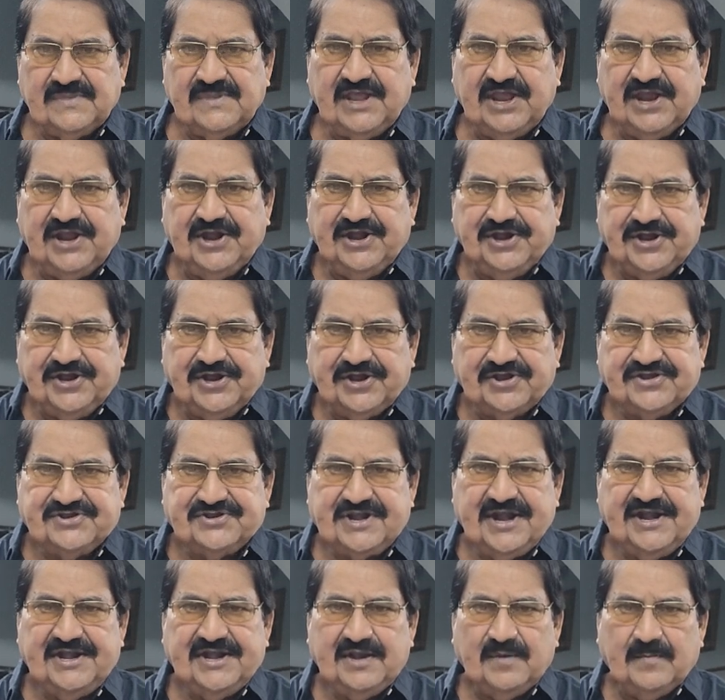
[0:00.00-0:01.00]
the
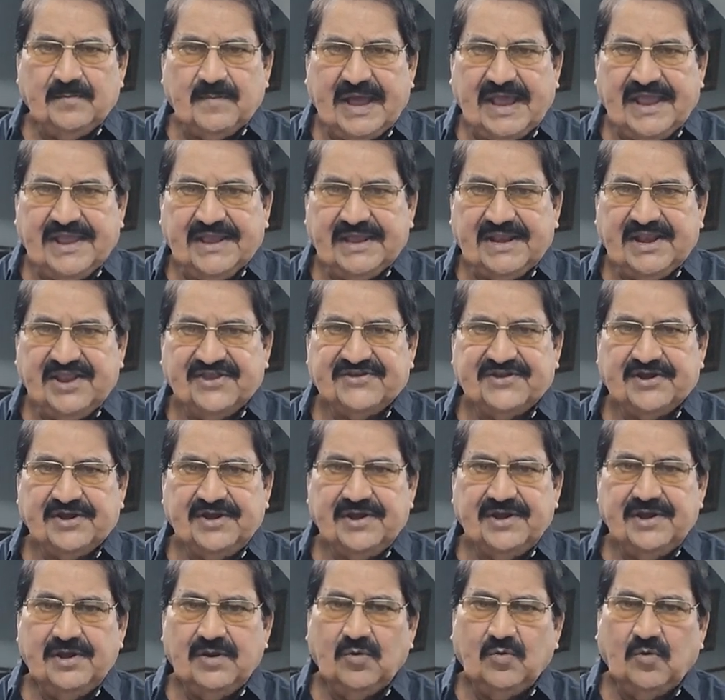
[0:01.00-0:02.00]
Interstate
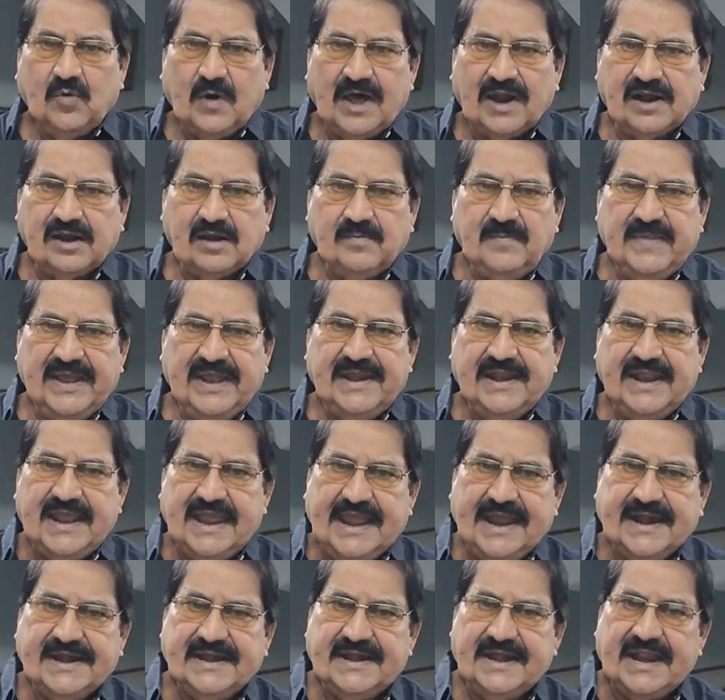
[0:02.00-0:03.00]
Migration
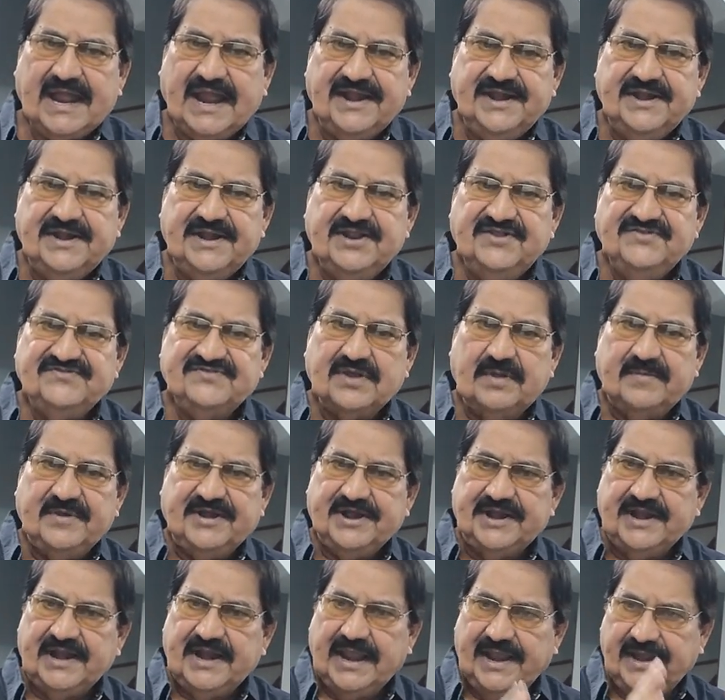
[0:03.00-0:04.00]
Workmen Act
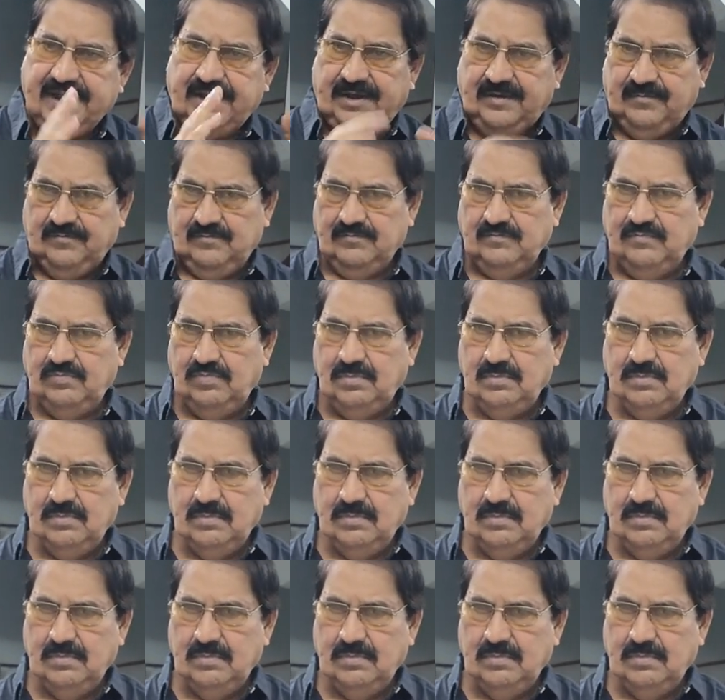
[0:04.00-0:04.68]
1979,